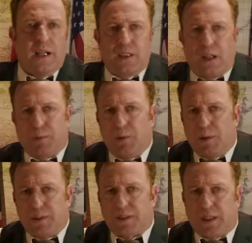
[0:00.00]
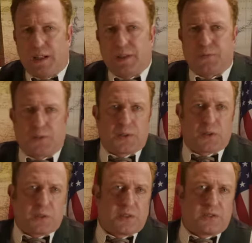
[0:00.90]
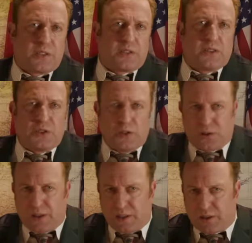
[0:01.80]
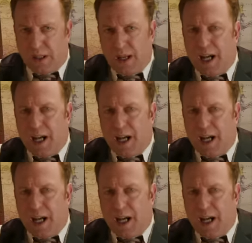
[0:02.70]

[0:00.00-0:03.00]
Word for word: Klopper will decide that further resistance is useless,